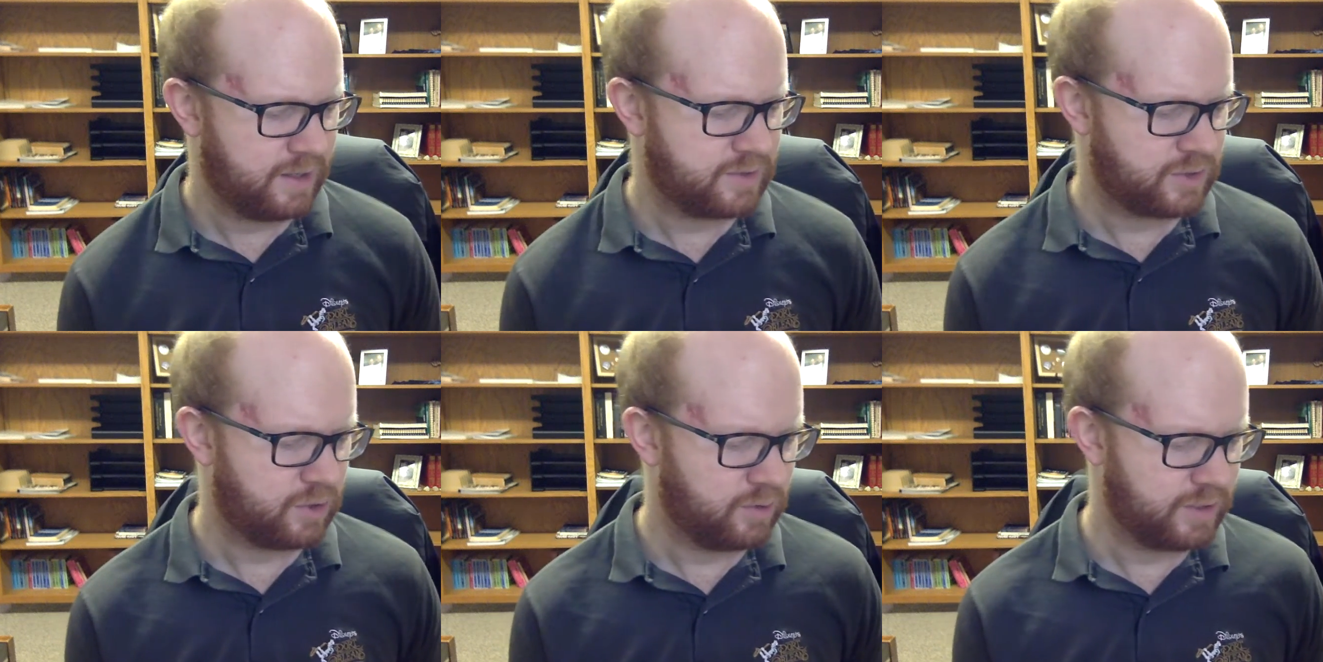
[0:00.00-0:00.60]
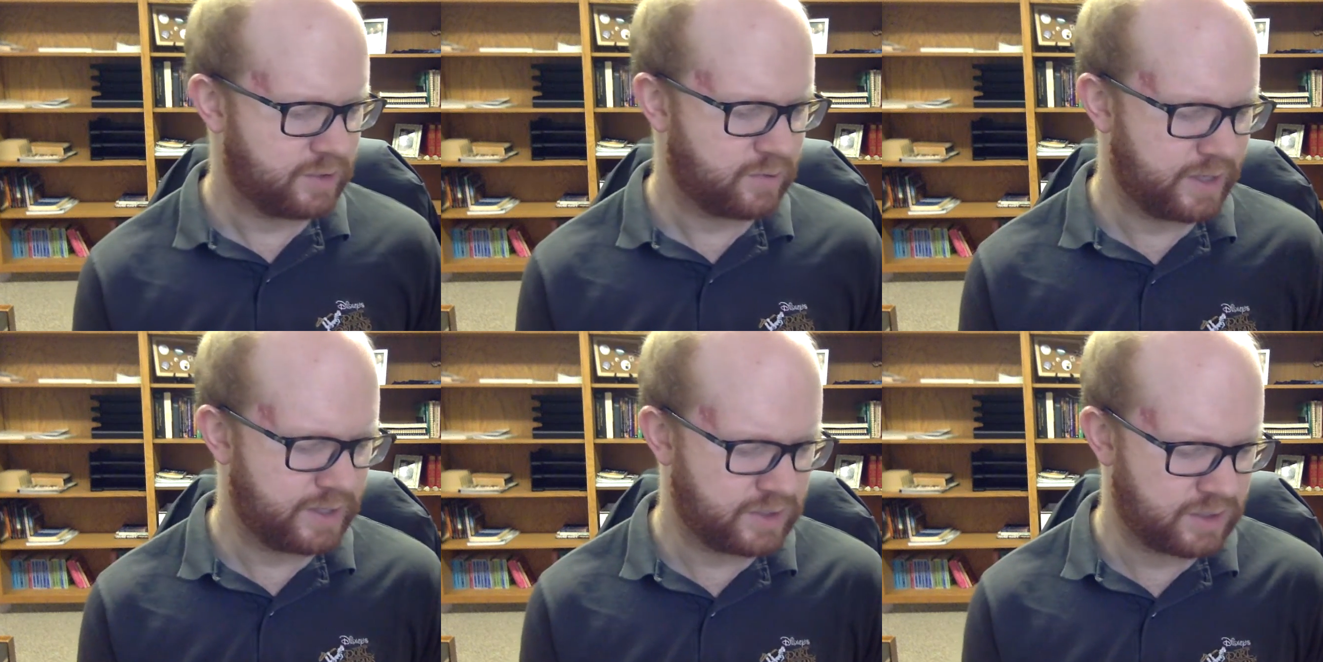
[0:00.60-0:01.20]
So let's
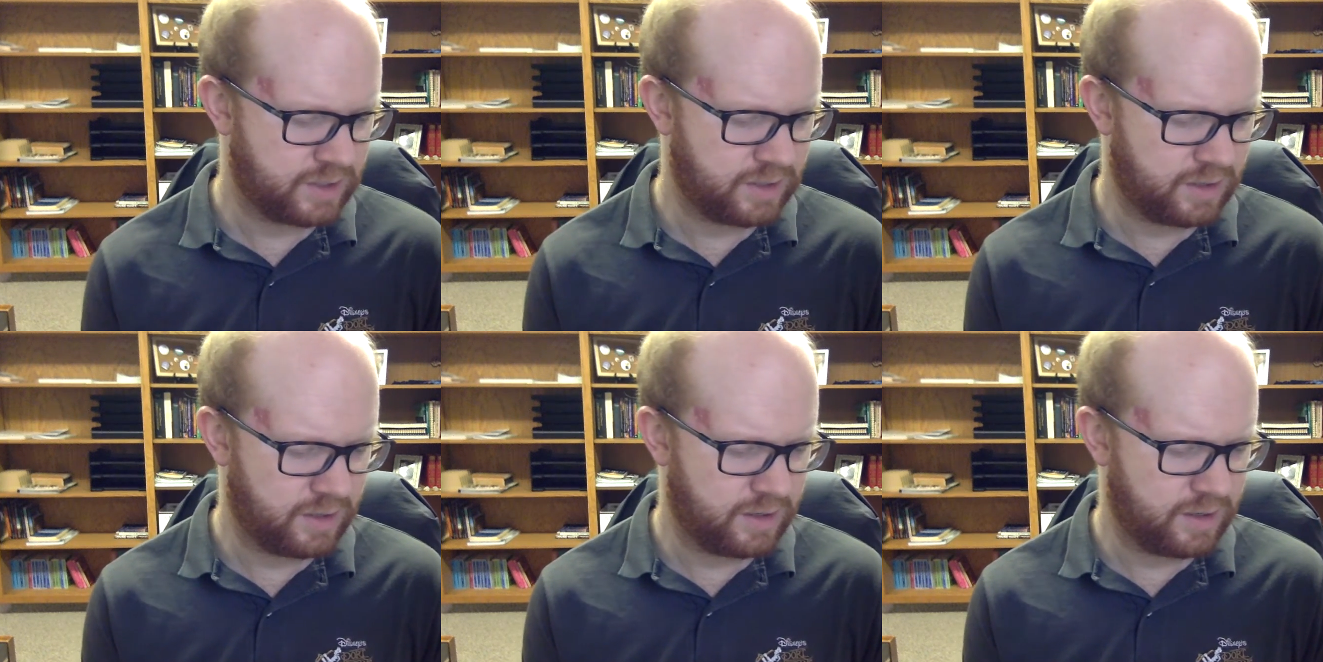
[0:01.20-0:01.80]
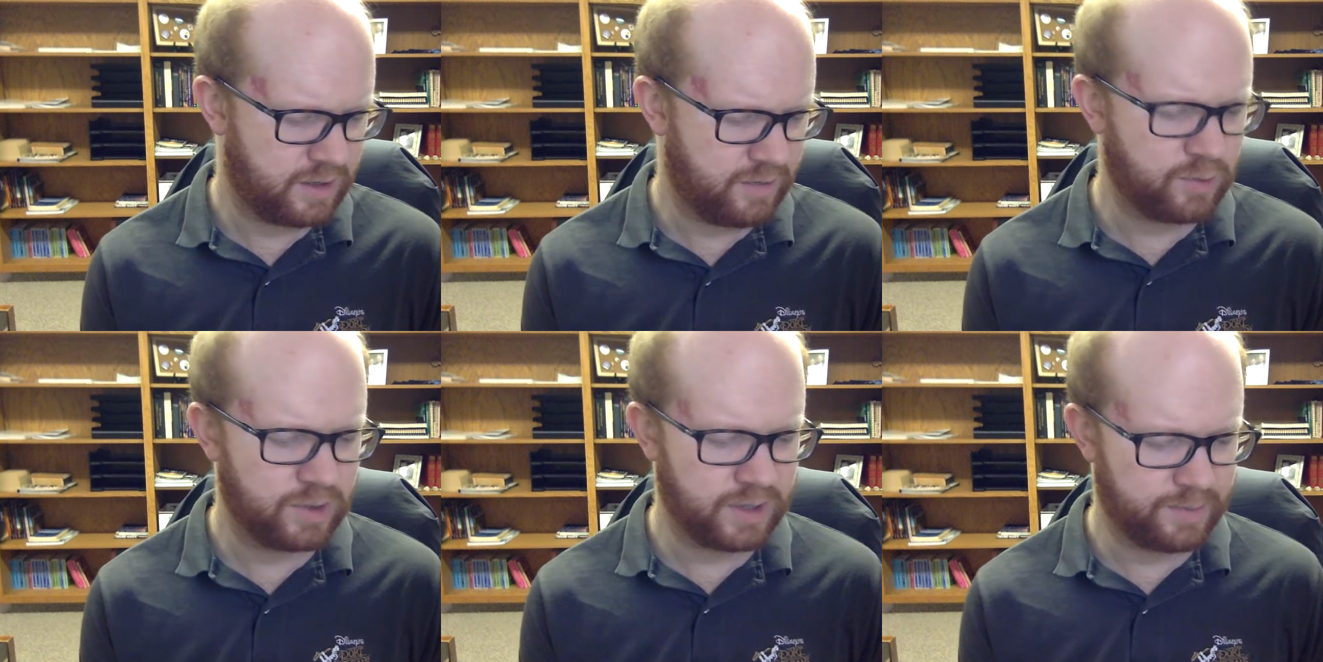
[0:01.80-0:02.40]
raise
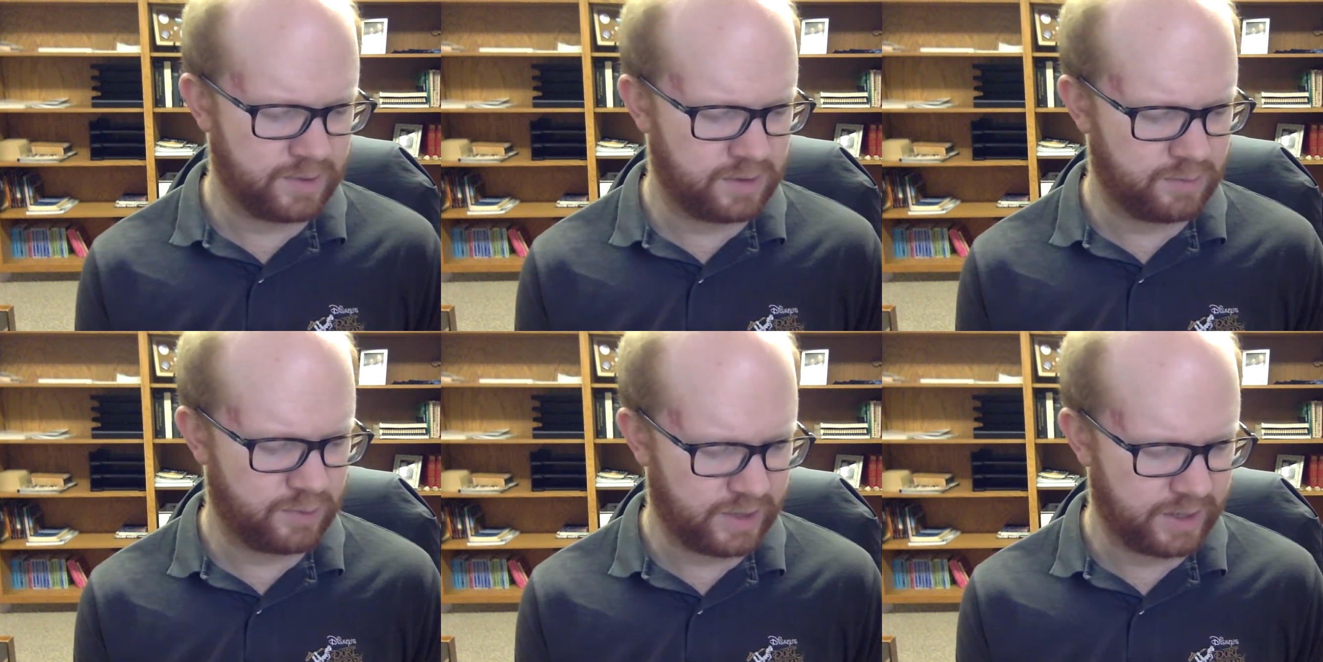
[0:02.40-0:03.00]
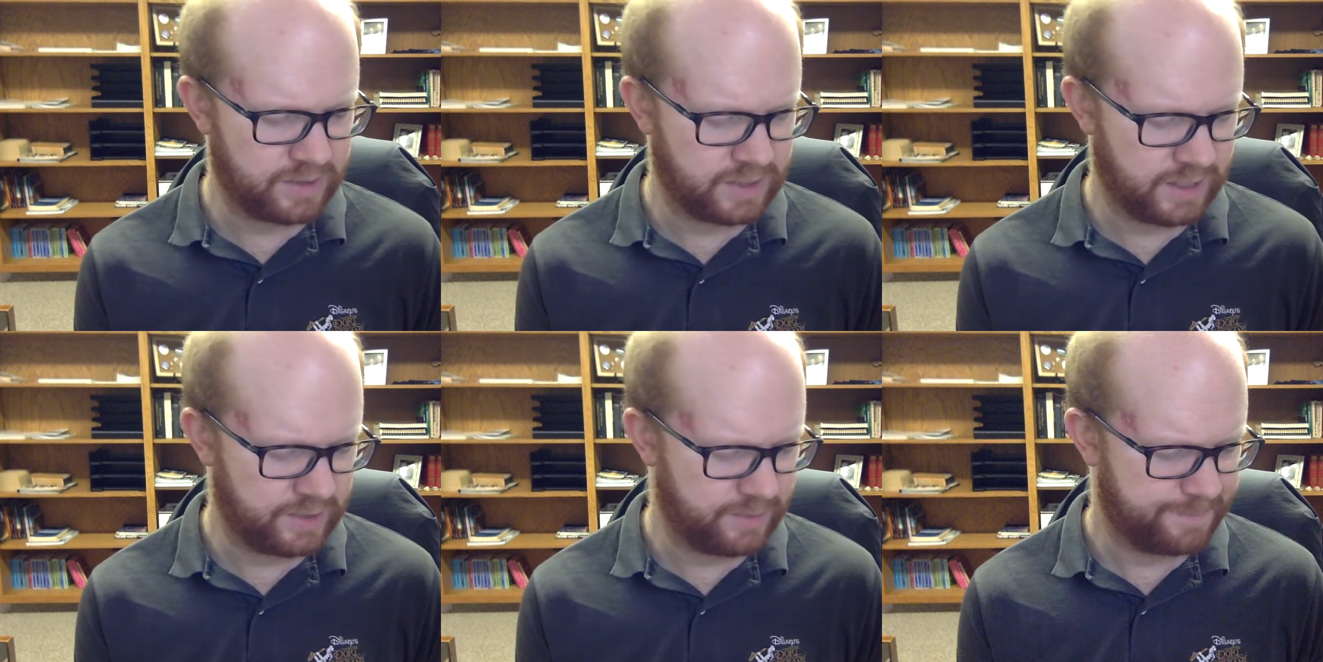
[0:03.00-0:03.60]
everyone up in prayer
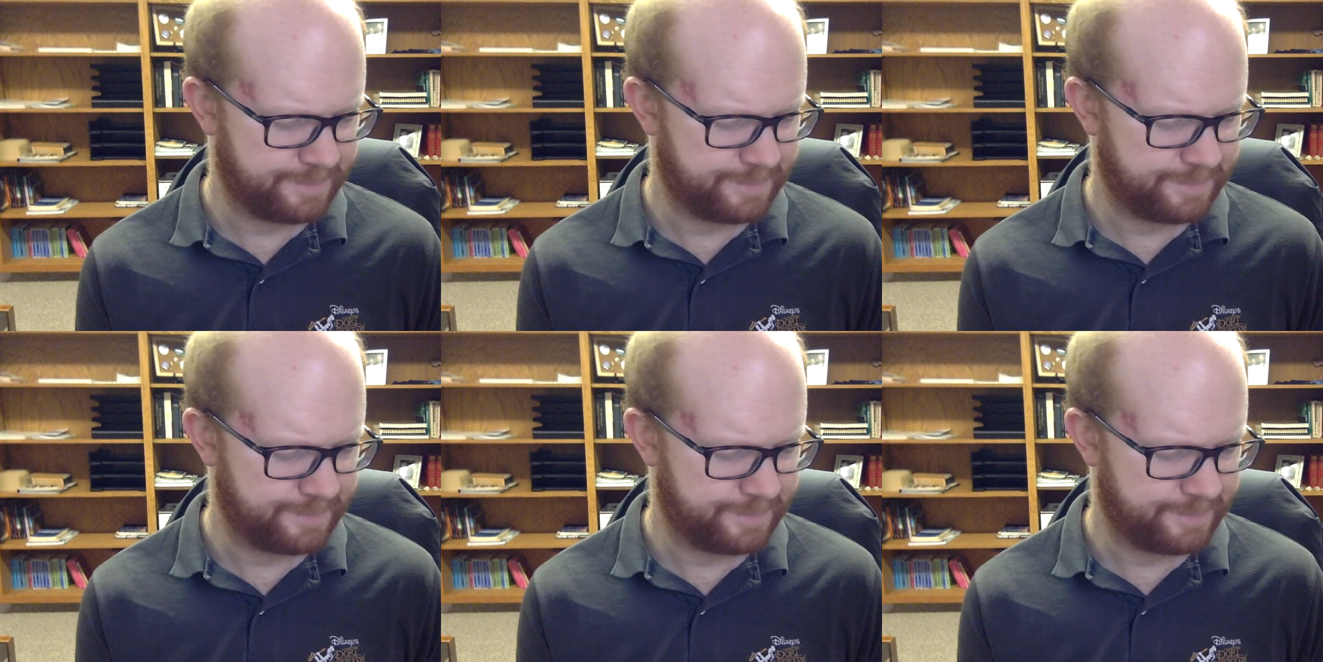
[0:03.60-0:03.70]
together.